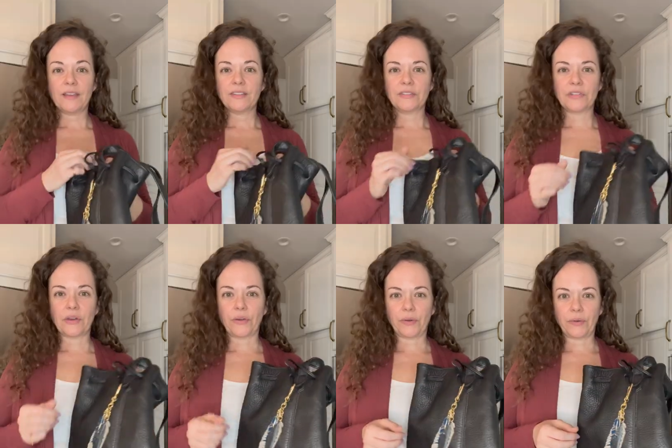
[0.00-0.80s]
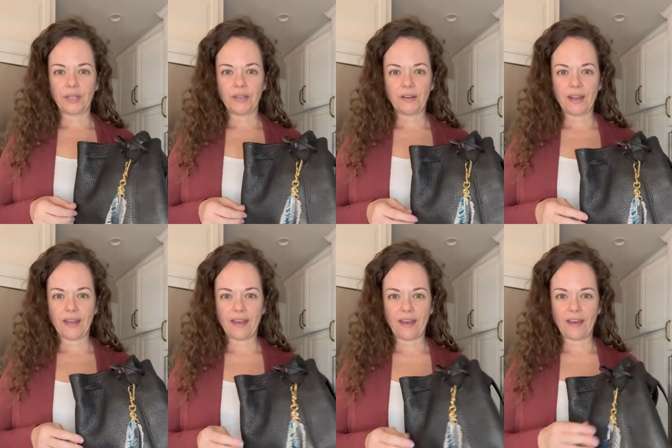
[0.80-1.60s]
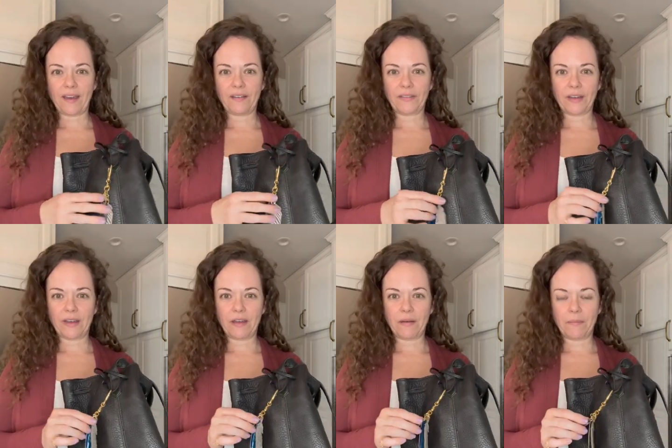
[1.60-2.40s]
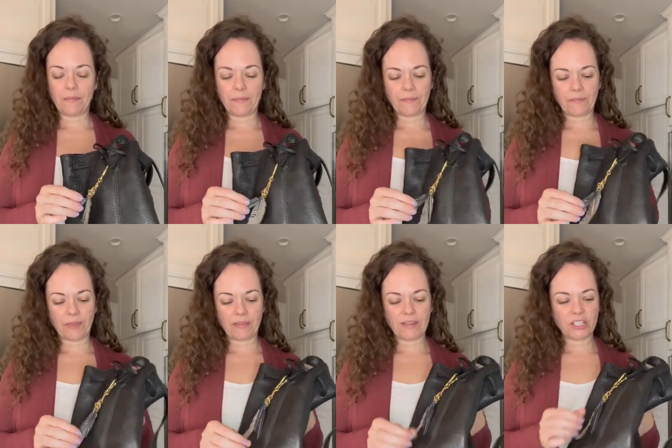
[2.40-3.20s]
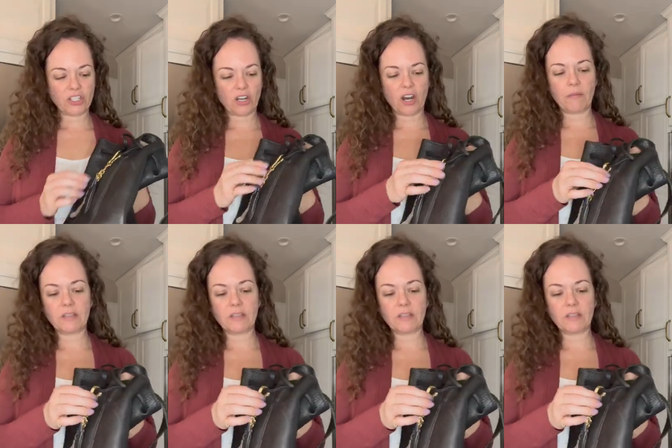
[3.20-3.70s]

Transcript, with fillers: So here I have um, this charm.